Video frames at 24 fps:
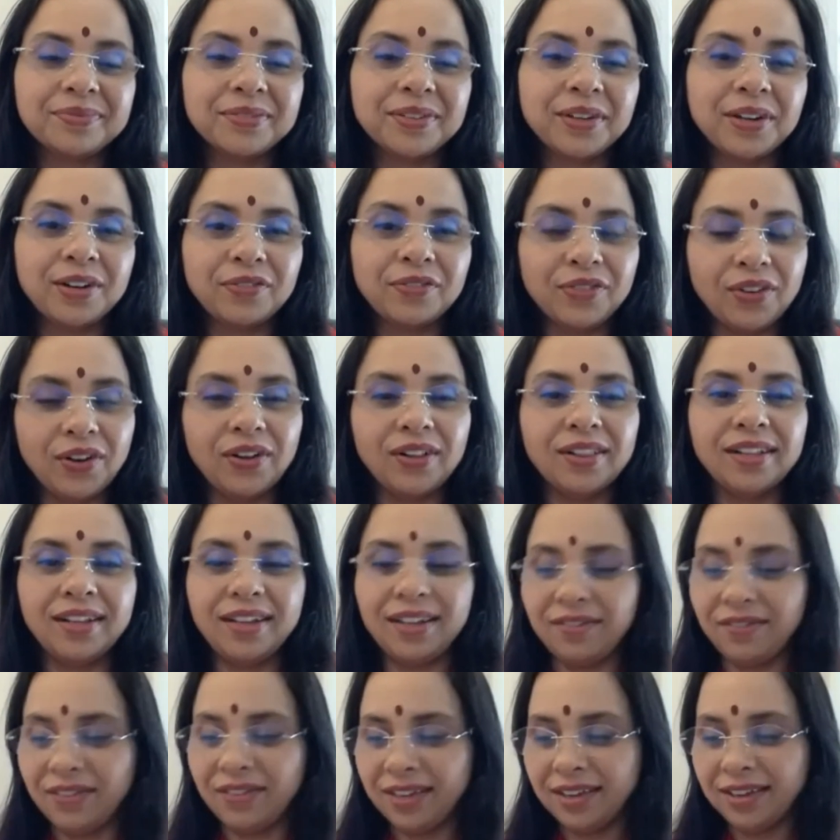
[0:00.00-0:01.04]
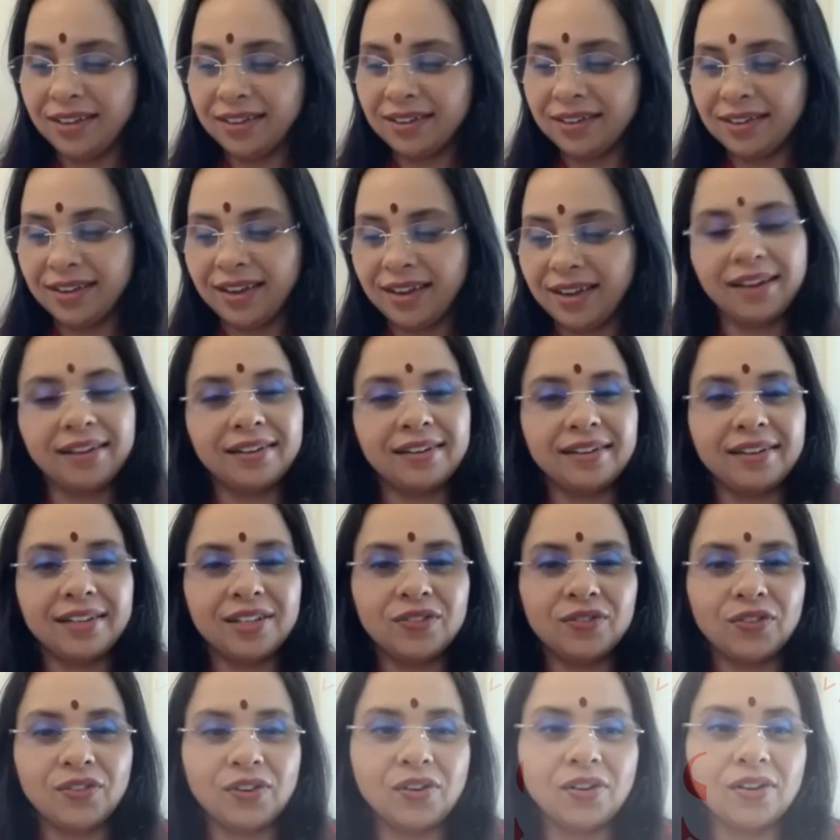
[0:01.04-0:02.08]
of all the living
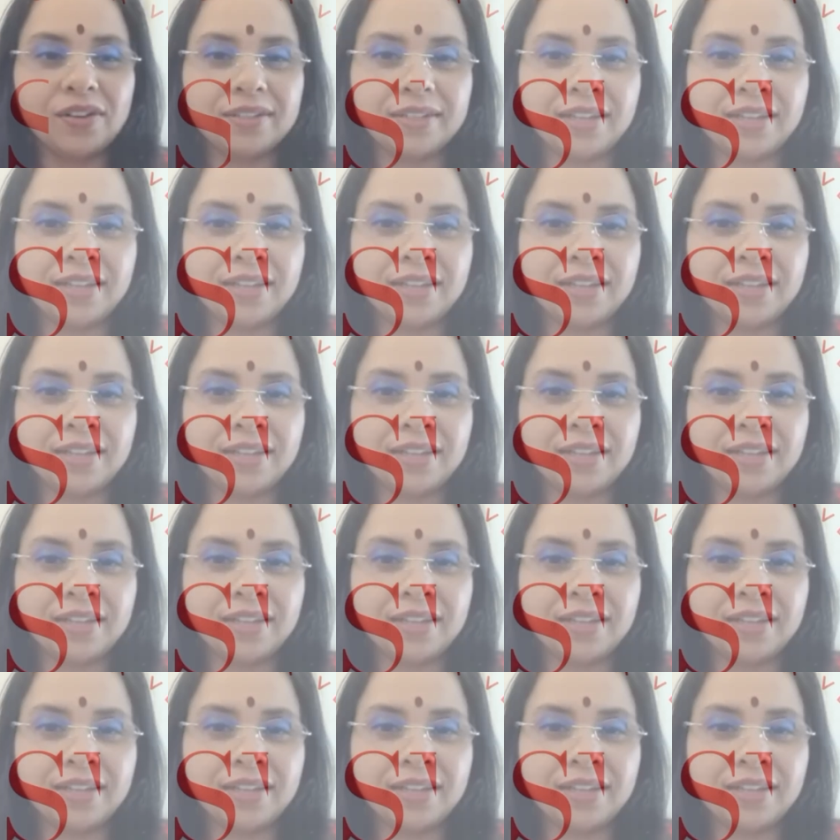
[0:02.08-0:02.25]
entities for all